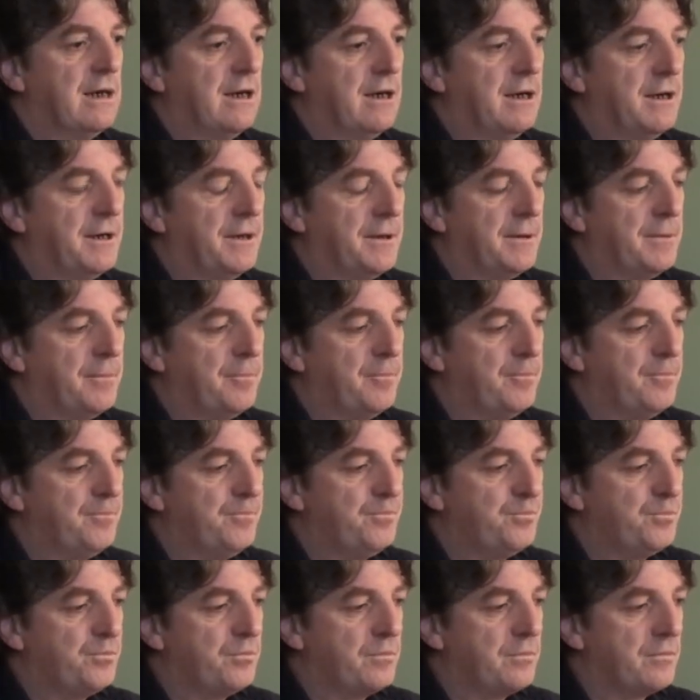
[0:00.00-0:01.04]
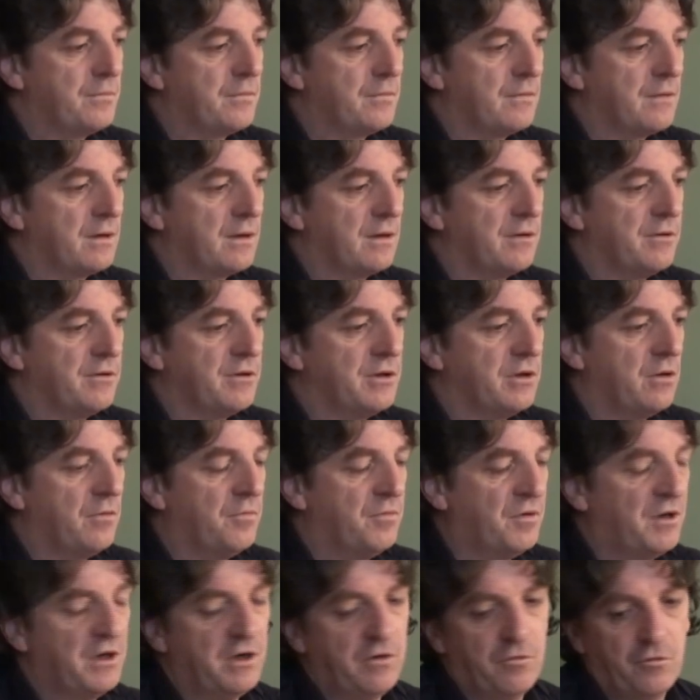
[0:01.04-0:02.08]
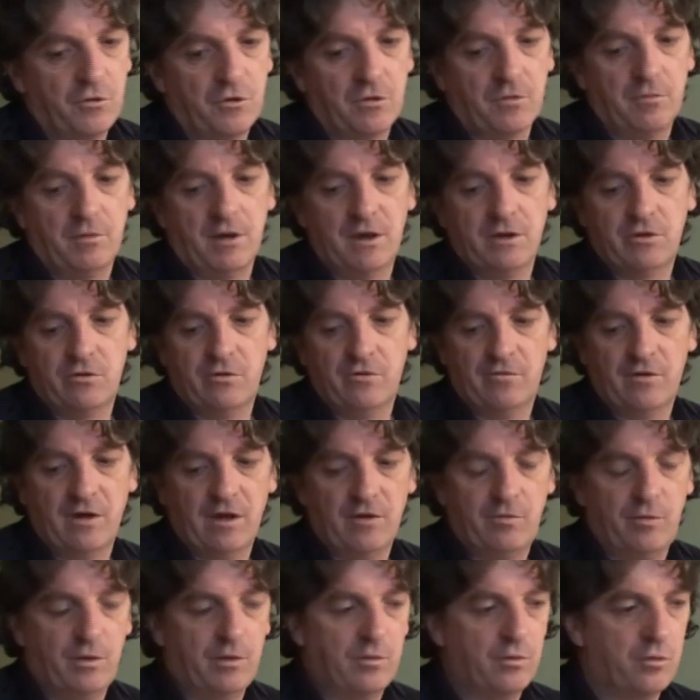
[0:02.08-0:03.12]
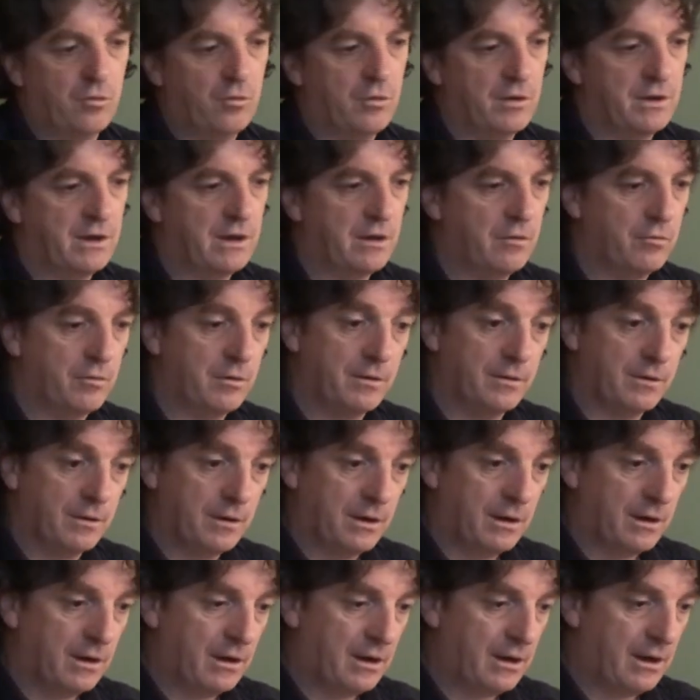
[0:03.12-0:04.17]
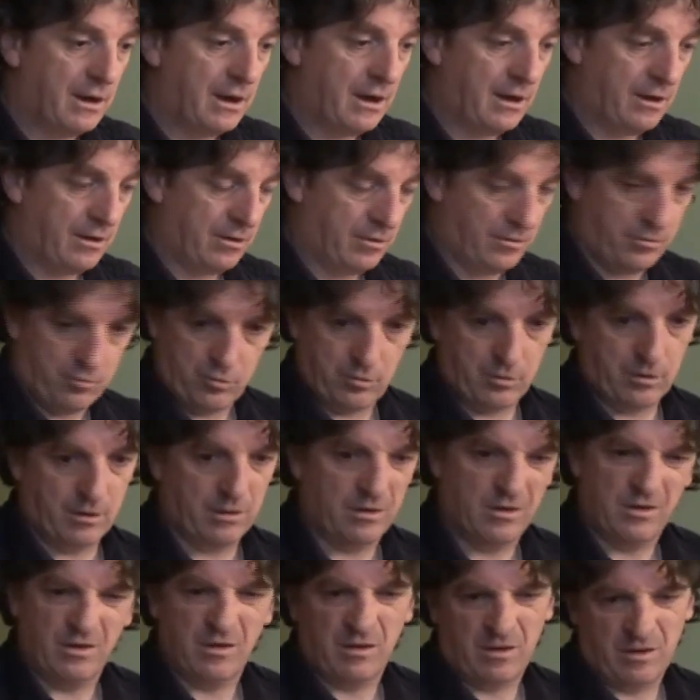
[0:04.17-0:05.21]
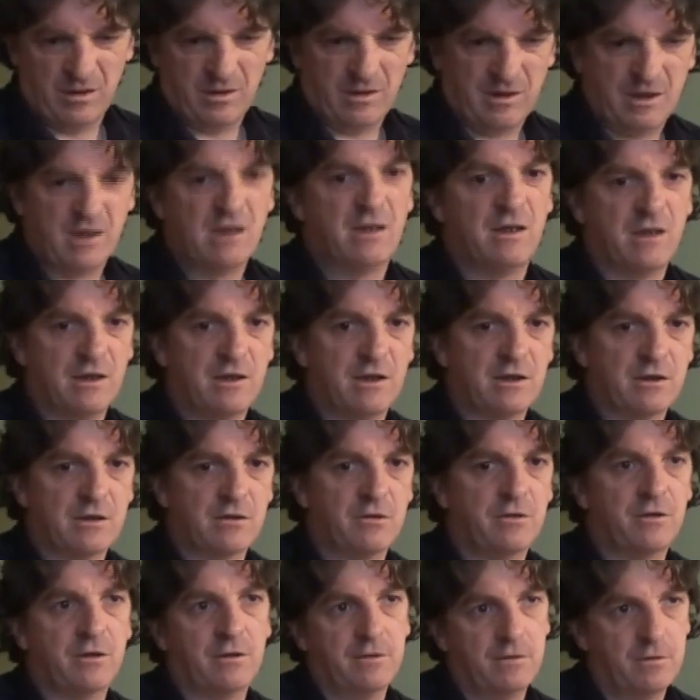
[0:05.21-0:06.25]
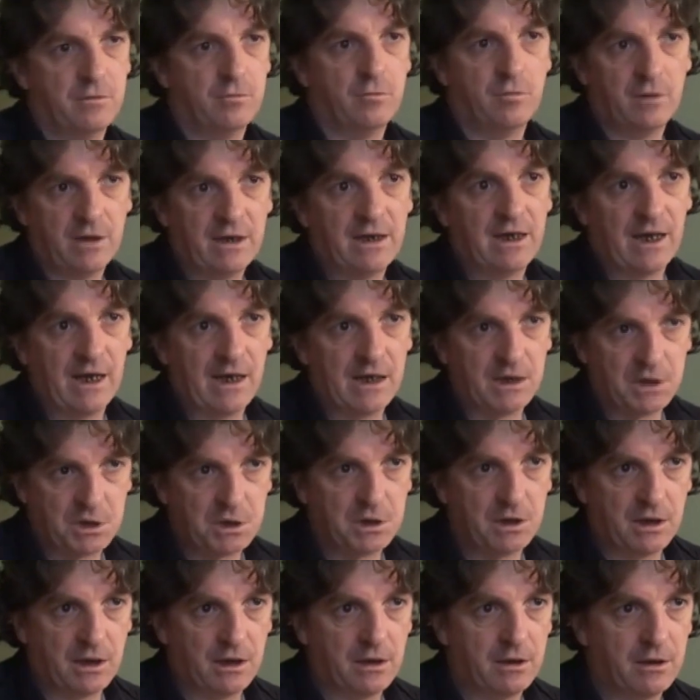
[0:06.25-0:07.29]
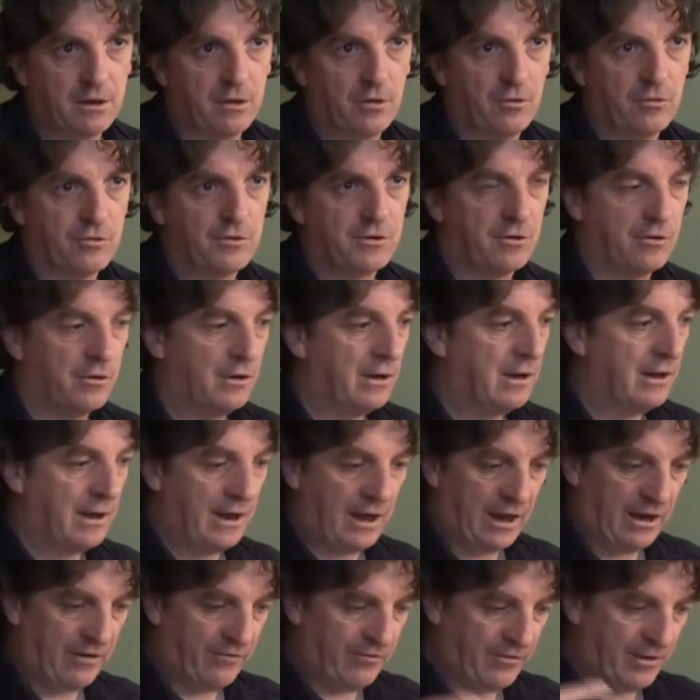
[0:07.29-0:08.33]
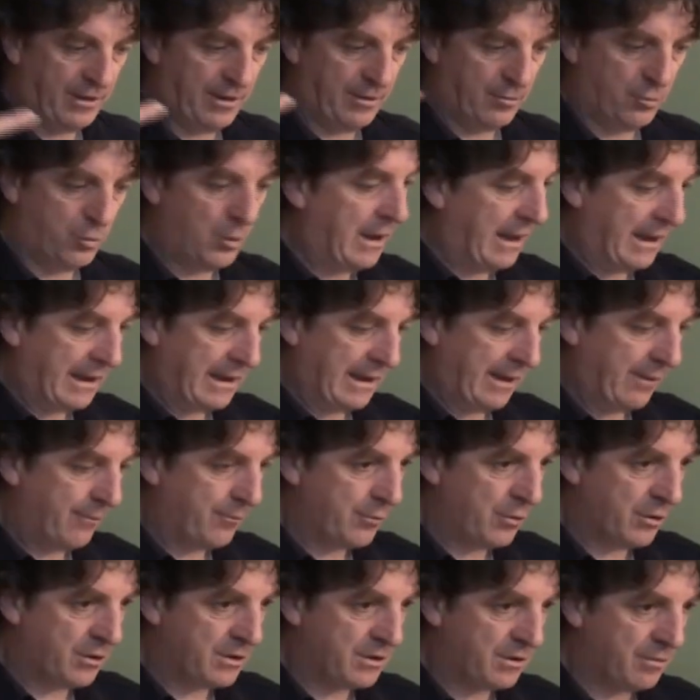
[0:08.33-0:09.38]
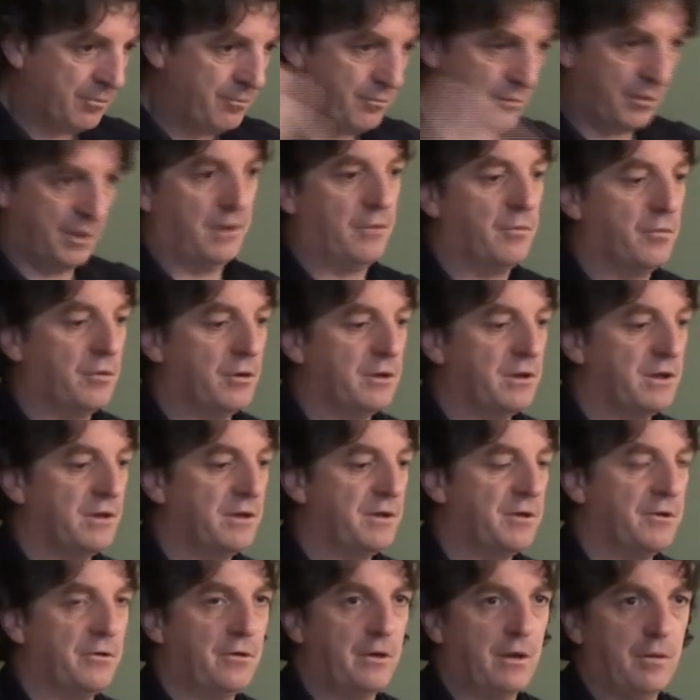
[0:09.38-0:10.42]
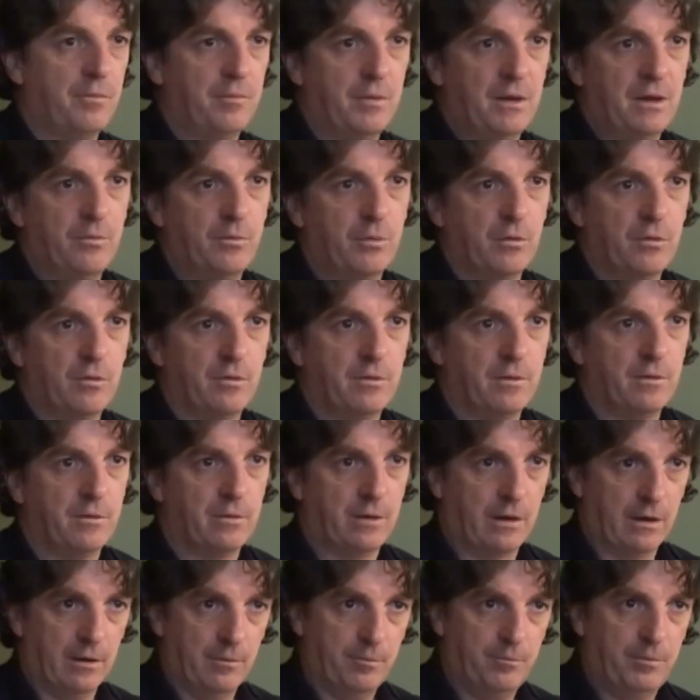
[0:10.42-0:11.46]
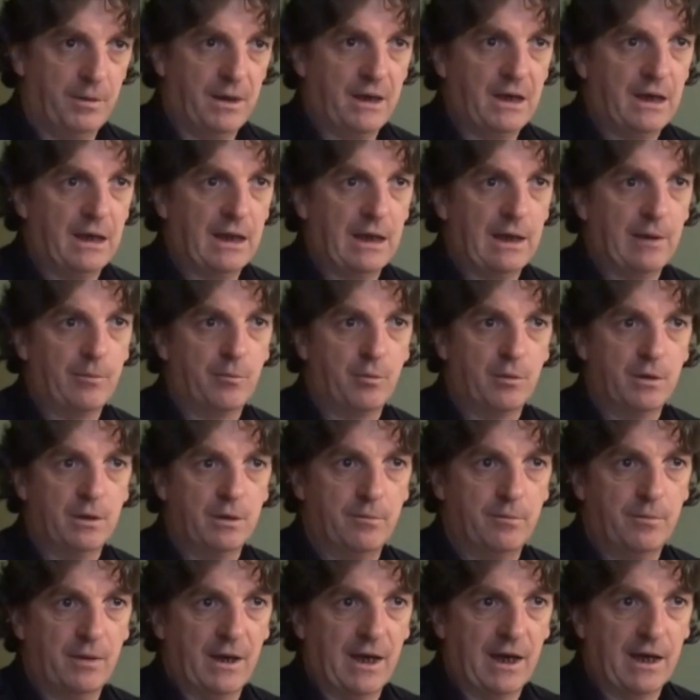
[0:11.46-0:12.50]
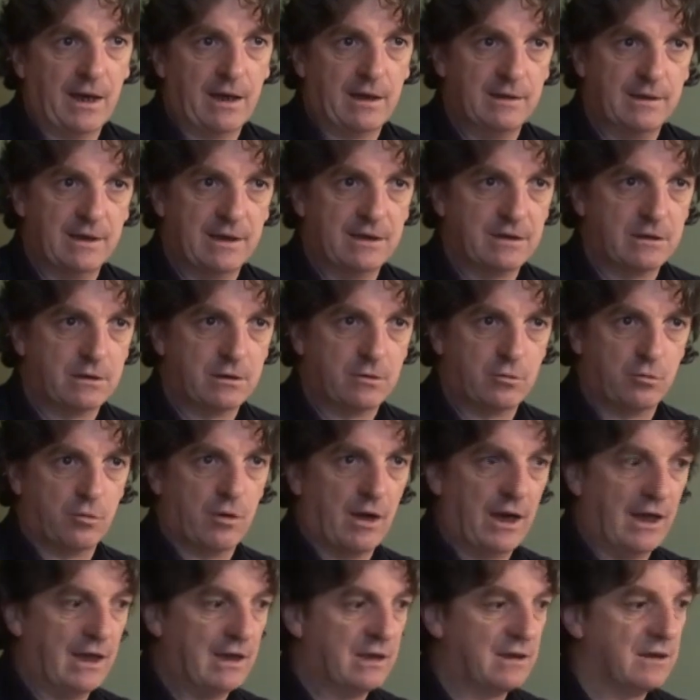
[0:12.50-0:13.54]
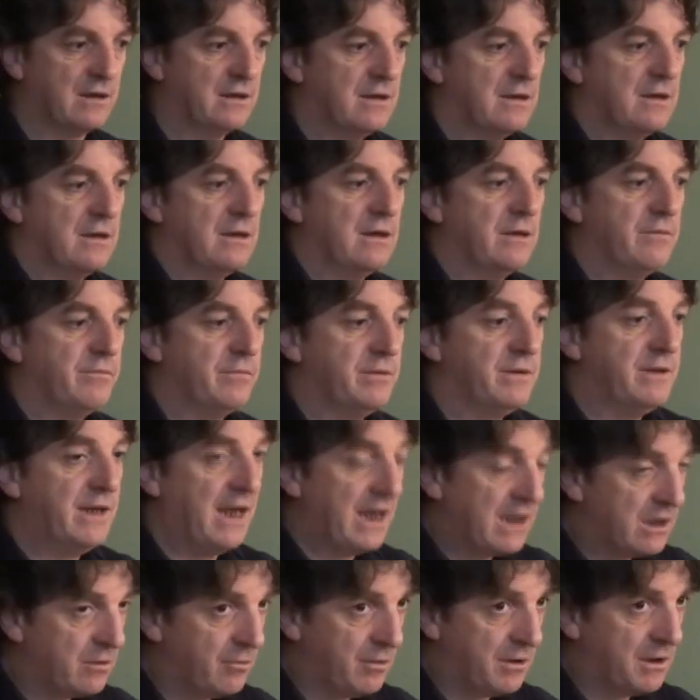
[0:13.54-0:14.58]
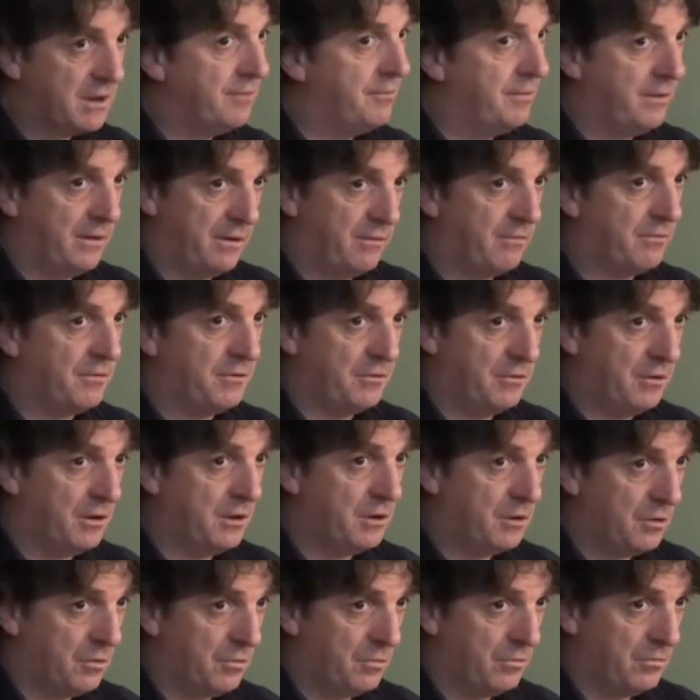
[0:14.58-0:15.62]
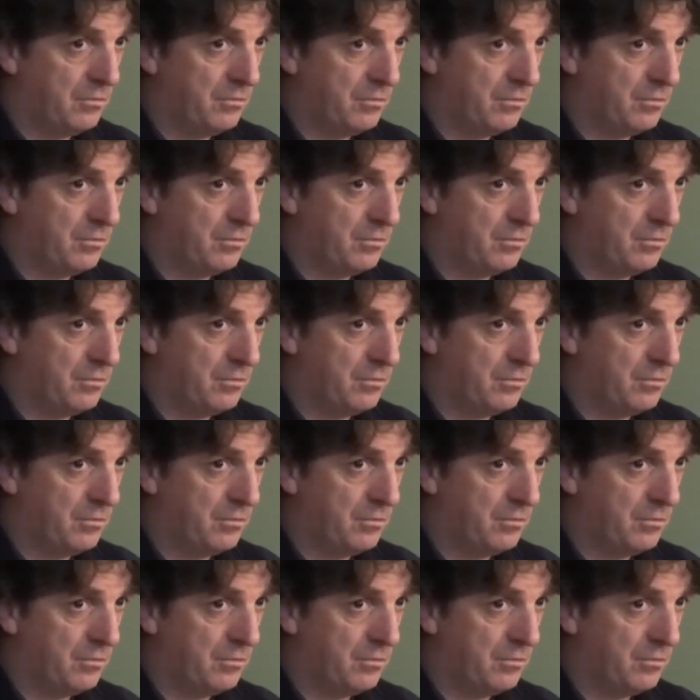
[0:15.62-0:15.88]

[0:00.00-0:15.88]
So a body rooter might do five people one day. Well, statistics are done in the week, actually, you know. So if in the week that person body rooted 30 people, they'll get a big clap back, and that's great. But next week they better 32.